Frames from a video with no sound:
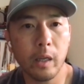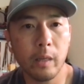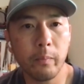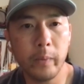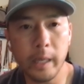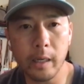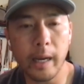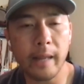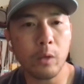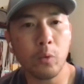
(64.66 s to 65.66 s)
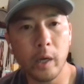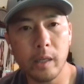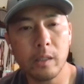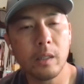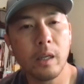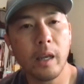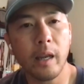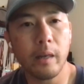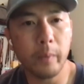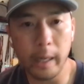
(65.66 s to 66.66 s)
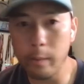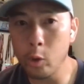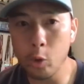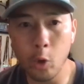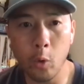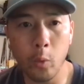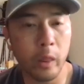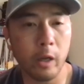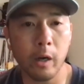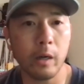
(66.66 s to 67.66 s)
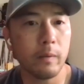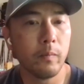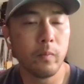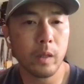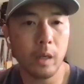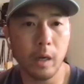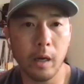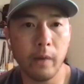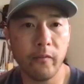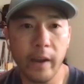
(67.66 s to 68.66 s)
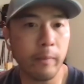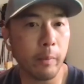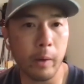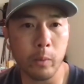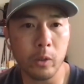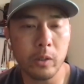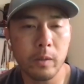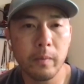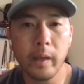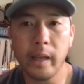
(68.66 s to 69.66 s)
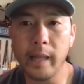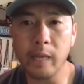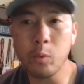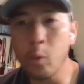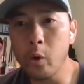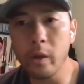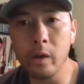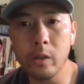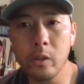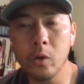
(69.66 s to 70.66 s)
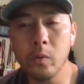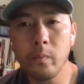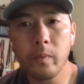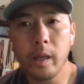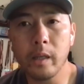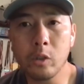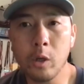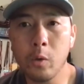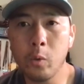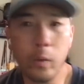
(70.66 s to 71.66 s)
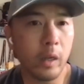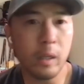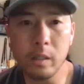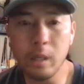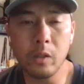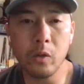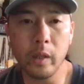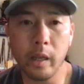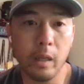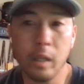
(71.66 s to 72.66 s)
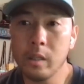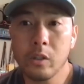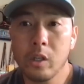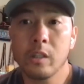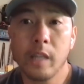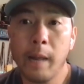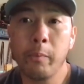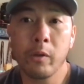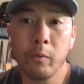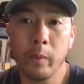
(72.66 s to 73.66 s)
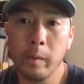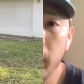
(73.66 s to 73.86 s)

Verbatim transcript: in being at the race and being able to go with their uh, family members. And that's what we're there to do. And so we want to continue doing that, and nothing's going to stop us from